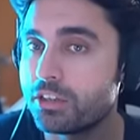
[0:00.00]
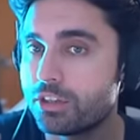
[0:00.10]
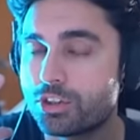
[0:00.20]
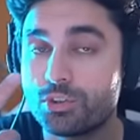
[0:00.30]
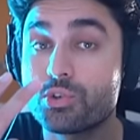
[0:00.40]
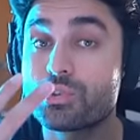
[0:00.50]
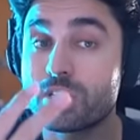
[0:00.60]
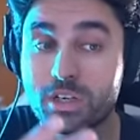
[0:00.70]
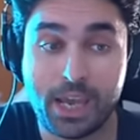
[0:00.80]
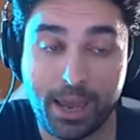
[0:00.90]
It introduced
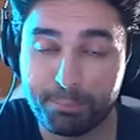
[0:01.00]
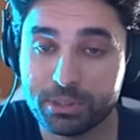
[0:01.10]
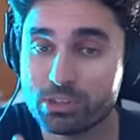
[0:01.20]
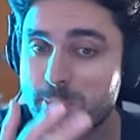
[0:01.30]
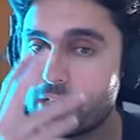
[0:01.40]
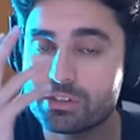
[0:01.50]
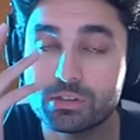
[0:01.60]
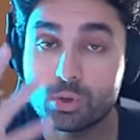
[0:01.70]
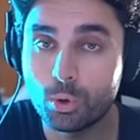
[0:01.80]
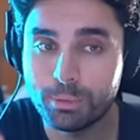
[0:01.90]
a camping spot,
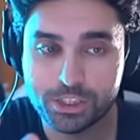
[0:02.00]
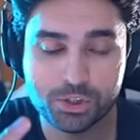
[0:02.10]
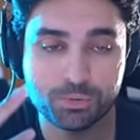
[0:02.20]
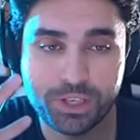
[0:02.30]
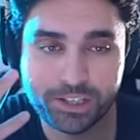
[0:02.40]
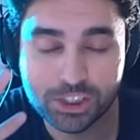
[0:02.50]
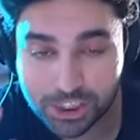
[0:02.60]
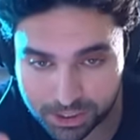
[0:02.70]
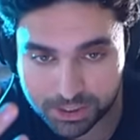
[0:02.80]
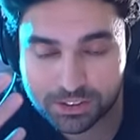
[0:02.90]
so much of that
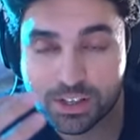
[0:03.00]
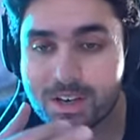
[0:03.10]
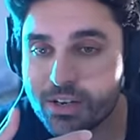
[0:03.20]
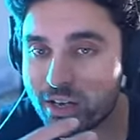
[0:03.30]
cheese